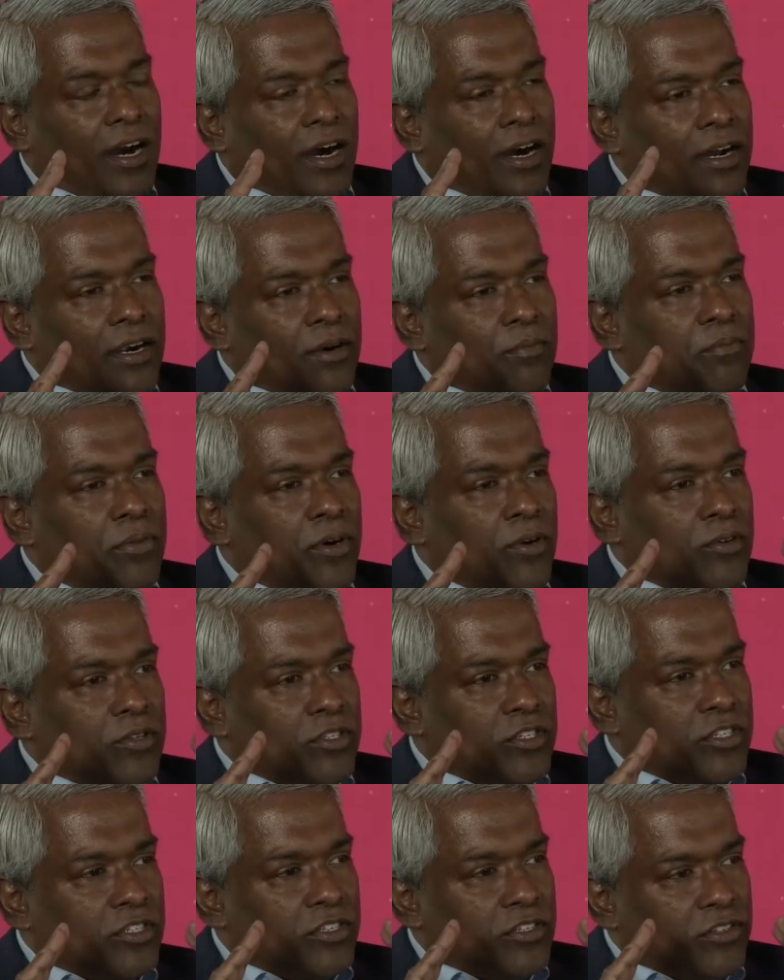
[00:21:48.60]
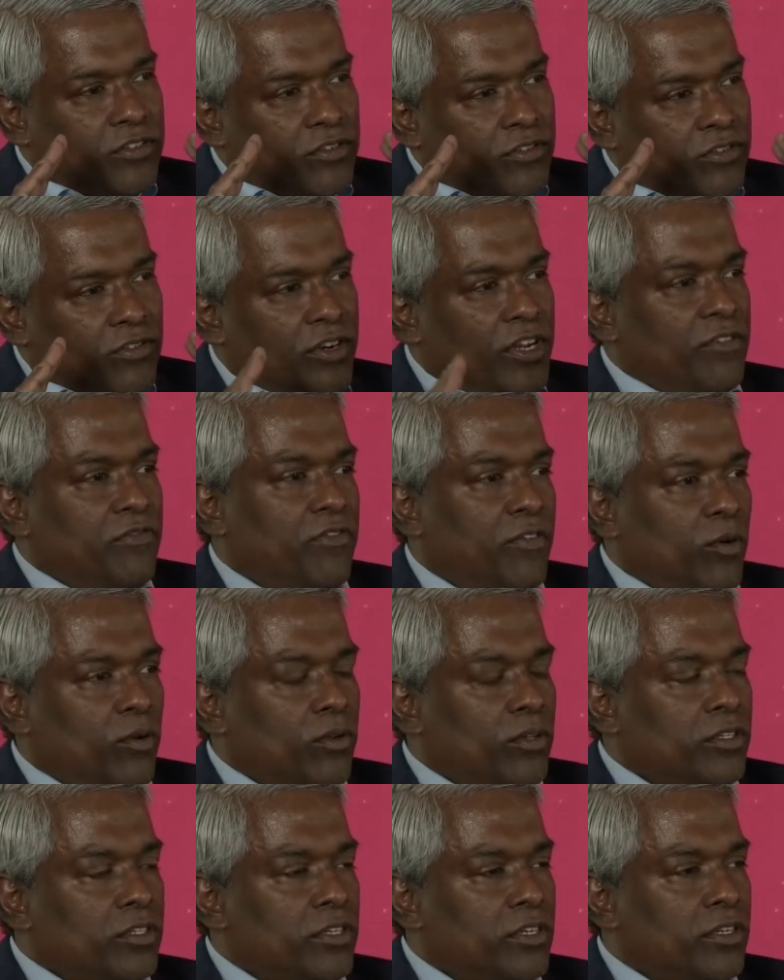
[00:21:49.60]
Our approach is
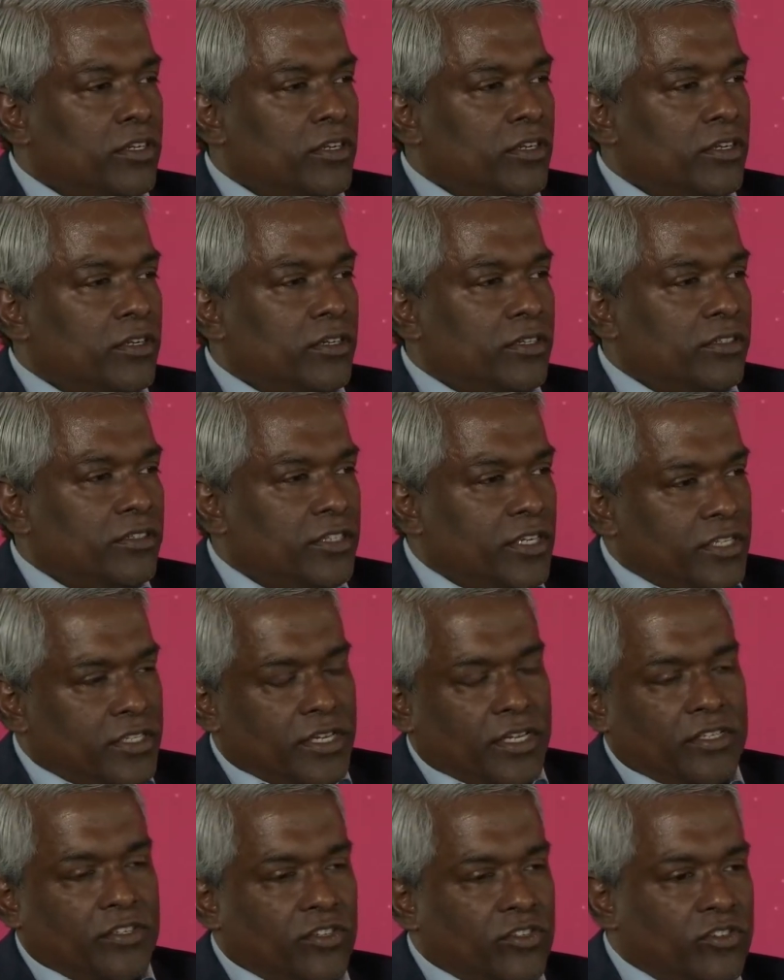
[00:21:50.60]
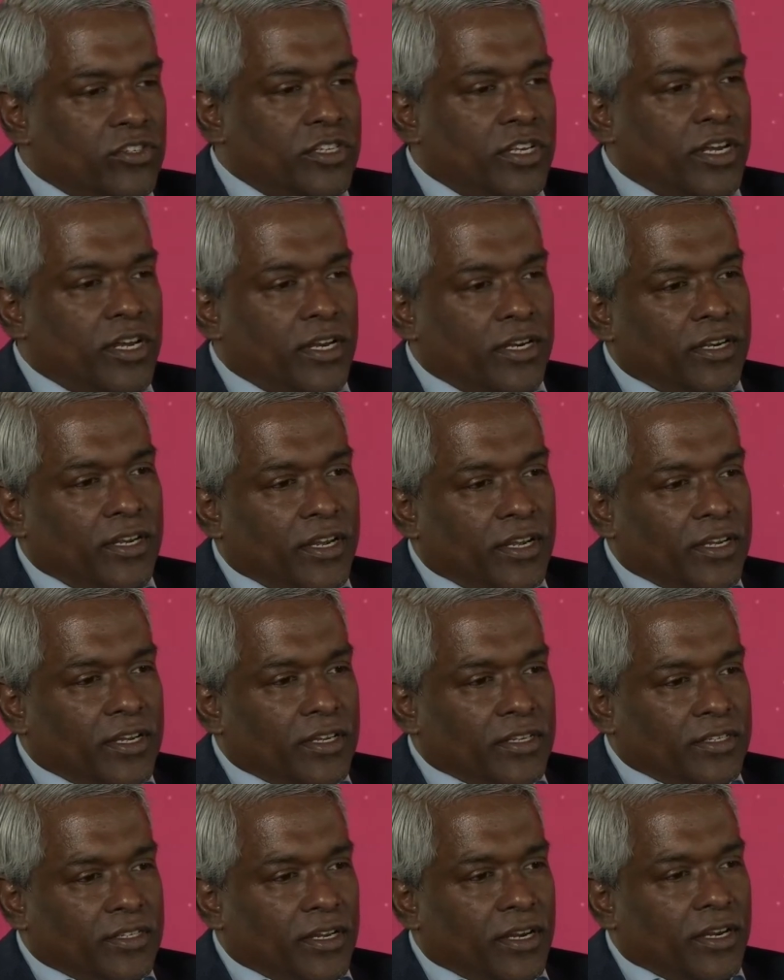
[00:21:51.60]
threefold, just as you said,
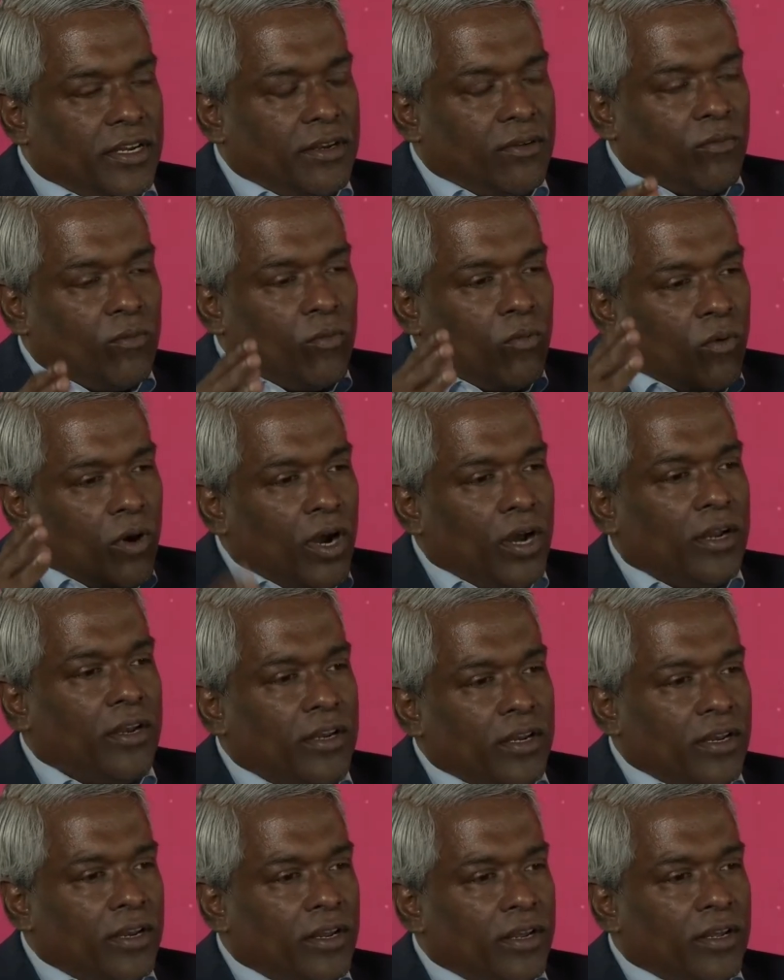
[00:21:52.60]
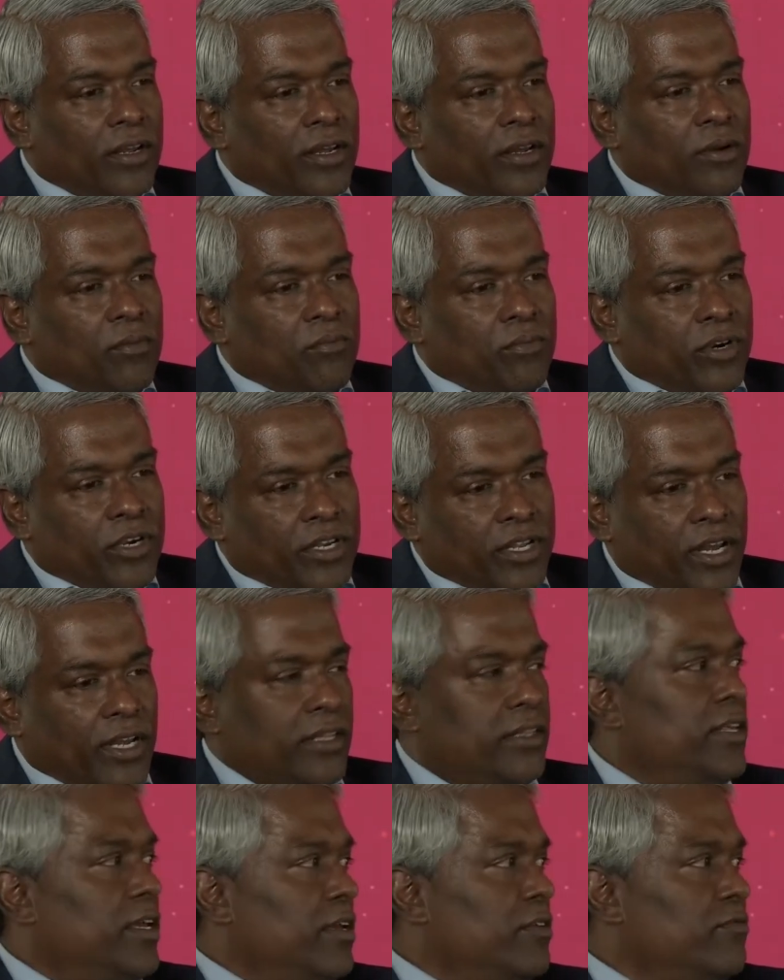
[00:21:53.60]
Scott. One,
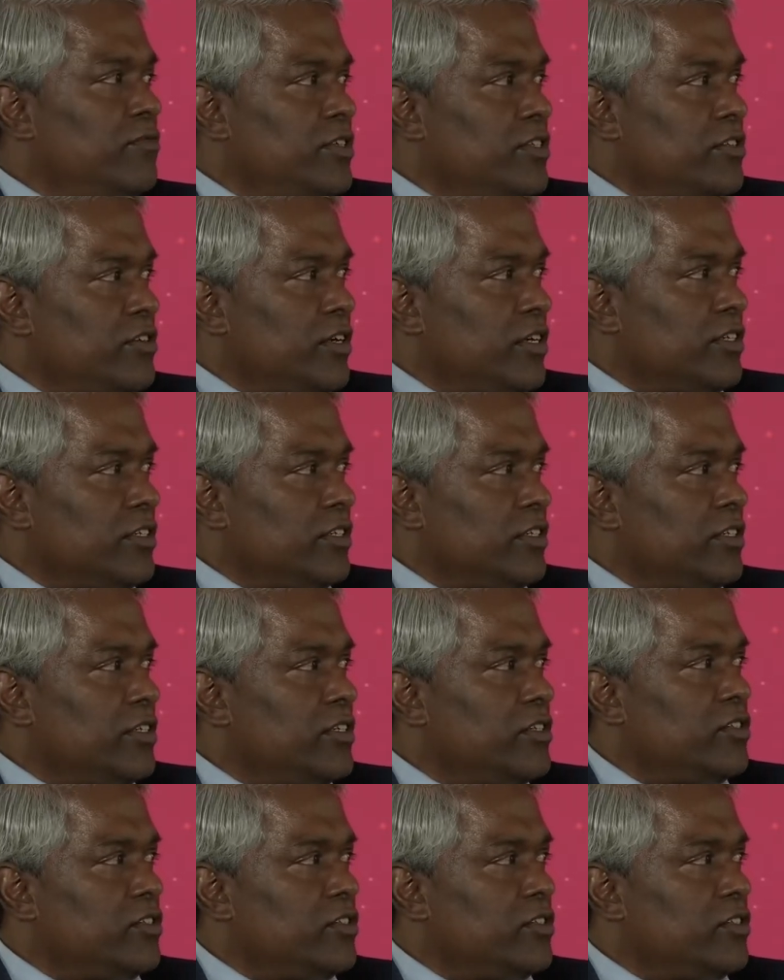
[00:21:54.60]
protect the infrastructure.